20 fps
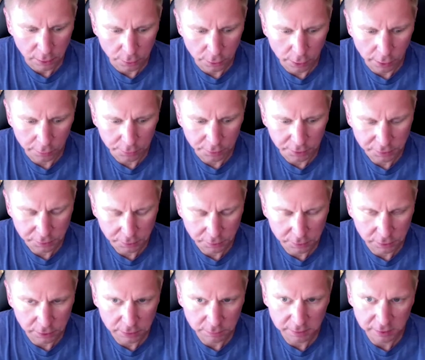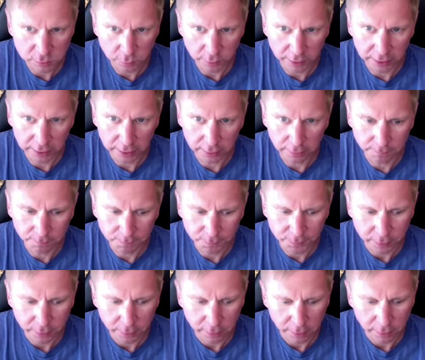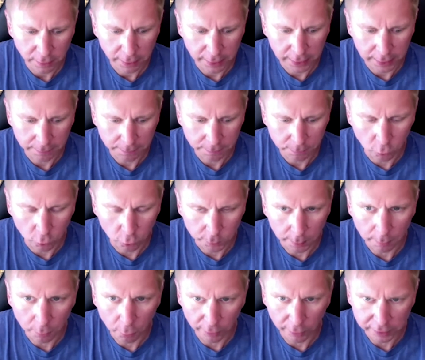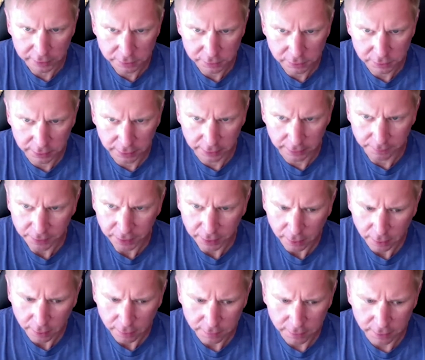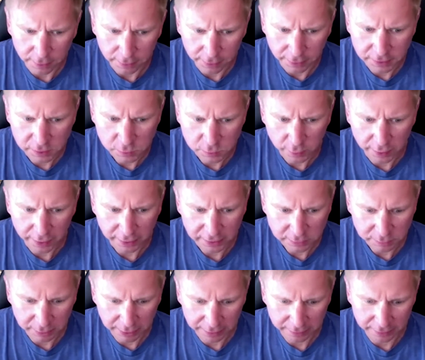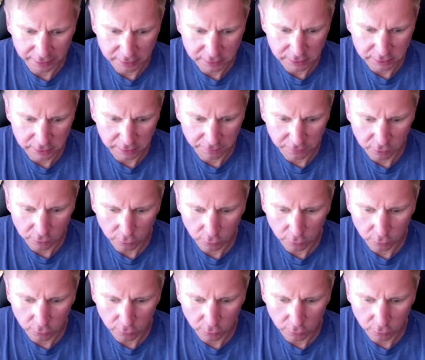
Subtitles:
known distances between multiple points. And the easiest way to explain this is if